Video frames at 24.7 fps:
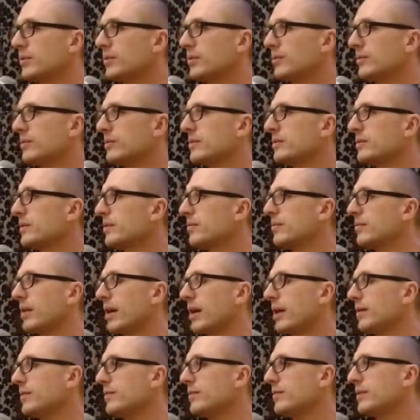some
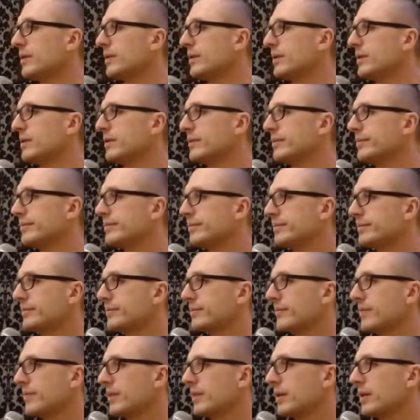anything,
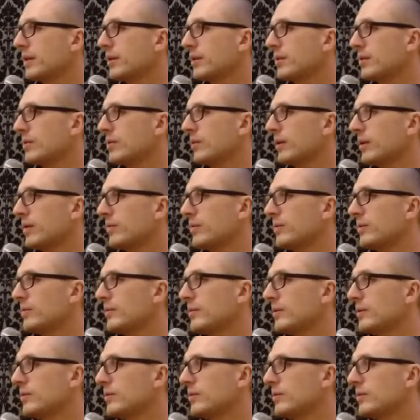everything.